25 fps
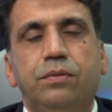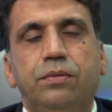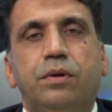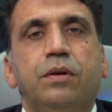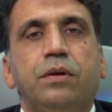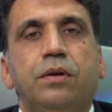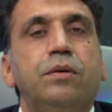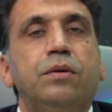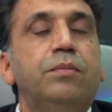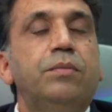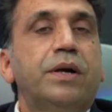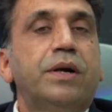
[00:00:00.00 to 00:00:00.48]

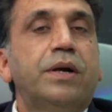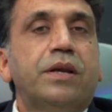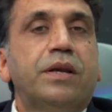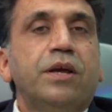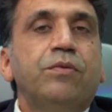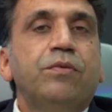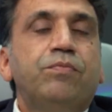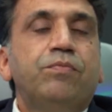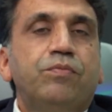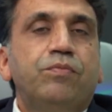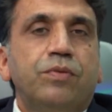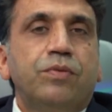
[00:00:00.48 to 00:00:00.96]
But if
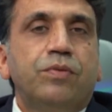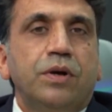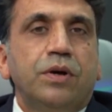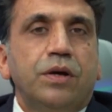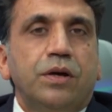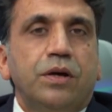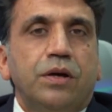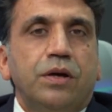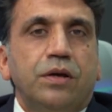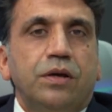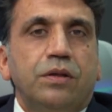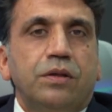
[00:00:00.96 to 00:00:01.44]

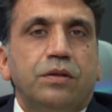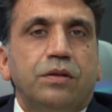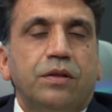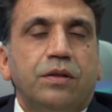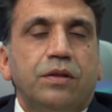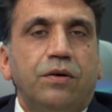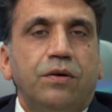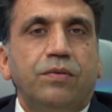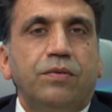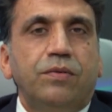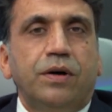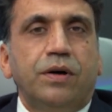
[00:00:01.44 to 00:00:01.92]

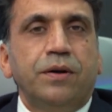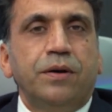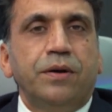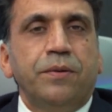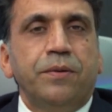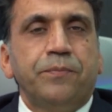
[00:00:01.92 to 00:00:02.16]
someone,